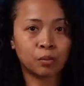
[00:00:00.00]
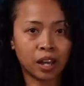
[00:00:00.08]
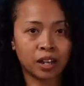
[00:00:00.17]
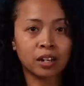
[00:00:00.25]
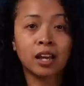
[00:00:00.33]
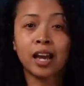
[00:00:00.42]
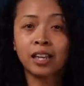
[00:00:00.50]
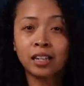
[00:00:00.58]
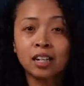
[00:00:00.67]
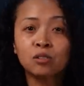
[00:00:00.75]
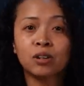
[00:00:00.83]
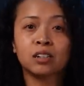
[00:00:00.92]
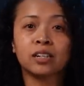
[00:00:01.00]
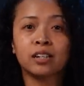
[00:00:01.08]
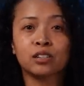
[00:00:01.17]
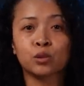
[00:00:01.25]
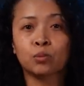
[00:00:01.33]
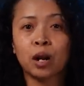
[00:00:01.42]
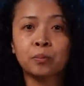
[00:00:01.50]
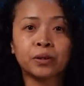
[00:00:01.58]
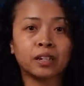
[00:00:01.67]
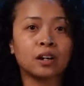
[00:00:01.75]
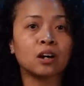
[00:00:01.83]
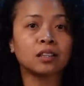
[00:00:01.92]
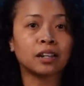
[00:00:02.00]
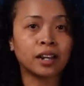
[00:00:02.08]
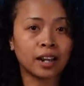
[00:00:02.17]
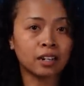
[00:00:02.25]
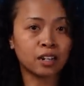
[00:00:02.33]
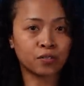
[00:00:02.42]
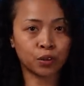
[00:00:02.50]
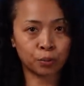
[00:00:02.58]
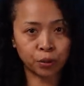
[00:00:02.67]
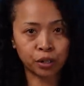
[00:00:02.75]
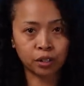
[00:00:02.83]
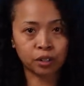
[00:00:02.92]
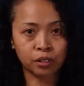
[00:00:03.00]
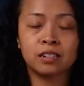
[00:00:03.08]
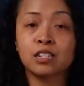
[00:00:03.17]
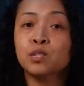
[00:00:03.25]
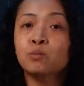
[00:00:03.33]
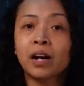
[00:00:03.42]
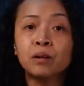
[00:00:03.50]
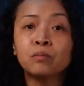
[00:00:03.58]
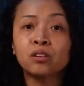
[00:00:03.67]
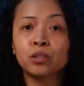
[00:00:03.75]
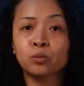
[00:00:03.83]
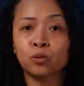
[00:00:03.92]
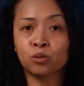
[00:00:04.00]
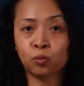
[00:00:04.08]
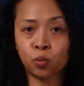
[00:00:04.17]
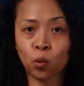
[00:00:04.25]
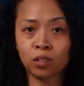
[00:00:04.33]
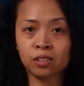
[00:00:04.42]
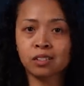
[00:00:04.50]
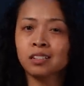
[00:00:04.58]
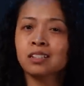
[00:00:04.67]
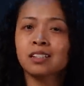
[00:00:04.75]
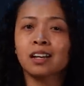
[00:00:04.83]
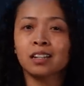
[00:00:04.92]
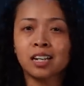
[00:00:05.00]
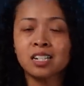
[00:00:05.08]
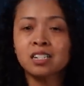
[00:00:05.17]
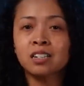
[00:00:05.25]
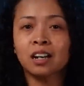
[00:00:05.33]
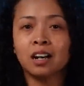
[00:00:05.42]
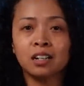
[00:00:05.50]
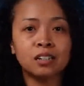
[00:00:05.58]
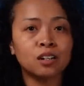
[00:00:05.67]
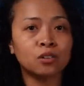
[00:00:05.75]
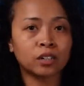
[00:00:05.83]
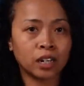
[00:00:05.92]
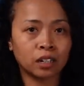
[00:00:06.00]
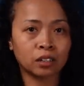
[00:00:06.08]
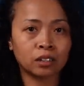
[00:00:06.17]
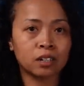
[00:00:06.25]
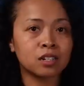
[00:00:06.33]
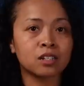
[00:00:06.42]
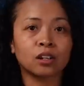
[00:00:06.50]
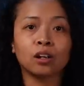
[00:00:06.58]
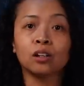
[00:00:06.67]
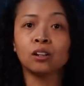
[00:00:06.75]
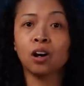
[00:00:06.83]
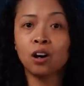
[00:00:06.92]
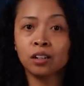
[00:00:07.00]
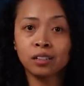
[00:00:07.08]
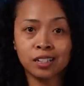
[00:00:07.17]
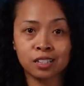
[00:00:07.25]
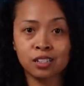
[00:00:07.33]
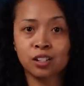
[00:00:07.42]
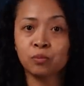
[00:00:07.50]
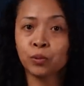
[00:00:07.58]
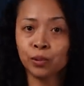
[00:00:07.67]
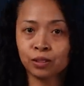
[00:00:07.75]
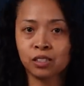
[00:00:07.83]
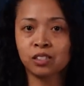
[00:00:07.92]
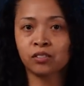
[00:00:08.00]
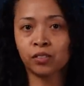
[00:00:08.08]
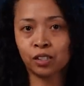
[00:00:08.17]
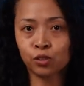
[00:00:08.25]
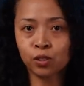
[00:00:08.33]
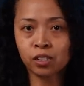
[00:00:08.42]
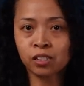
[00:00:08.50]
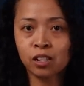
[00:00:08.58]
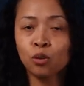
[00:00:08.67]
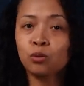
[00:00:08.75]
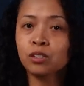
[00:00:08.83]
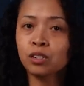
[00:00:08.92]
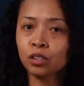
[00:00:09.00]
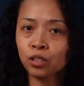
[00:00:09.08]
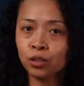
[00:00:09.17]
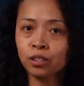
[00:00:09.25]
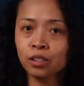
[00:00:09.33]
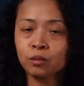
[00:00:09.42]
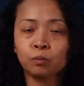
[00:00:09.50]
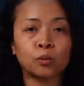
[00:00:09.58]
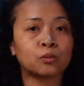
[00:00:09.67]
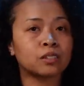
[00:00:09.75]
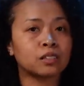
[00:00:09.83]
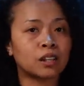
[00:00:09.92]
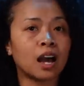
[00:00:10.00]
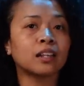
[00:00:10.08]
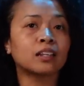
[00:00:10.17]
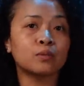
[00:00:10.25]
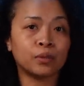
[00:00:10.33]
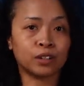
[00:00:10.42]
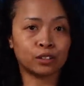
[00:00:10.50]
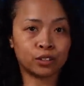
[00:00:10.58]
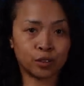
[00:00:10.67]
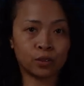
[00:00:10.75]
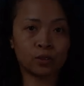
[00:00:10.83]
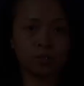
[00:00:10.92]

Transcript: man hanging around Taylor's property on the night of the murder. Despite multiple reports, this alleged unknown killer is on a long list of persons of interest, which included but was not limited to